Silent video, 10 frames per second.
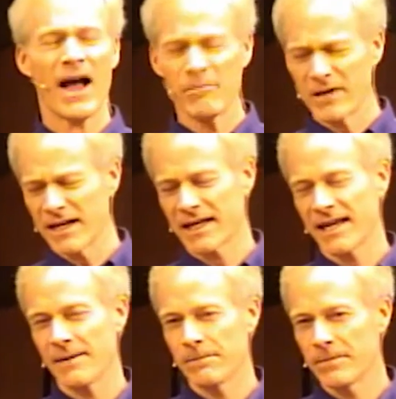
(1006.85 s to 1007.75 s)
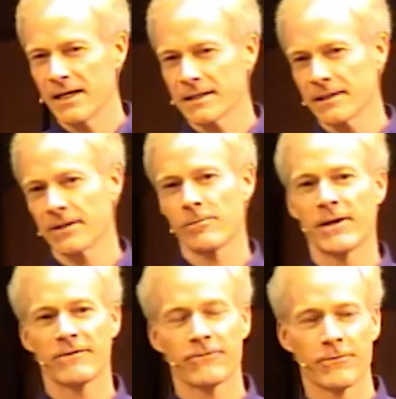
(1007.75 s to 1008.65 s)
I'm going to keep this little
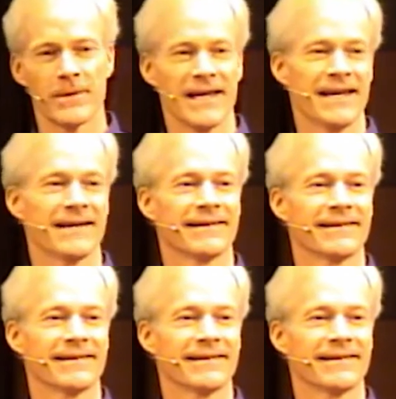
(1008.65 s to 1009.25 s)
bit for me.